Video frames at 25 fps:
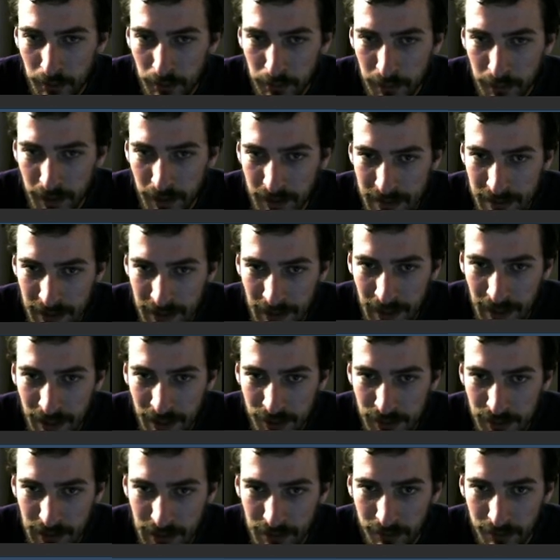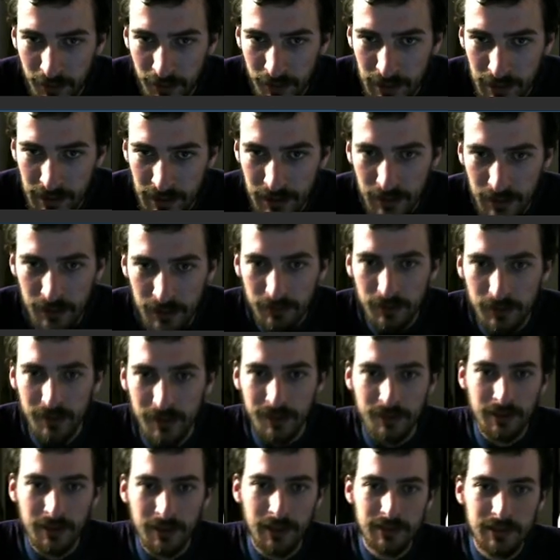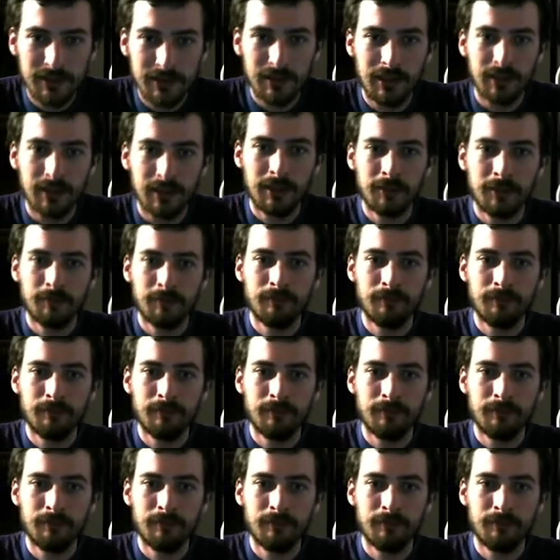because I actually have already done the flow direction here.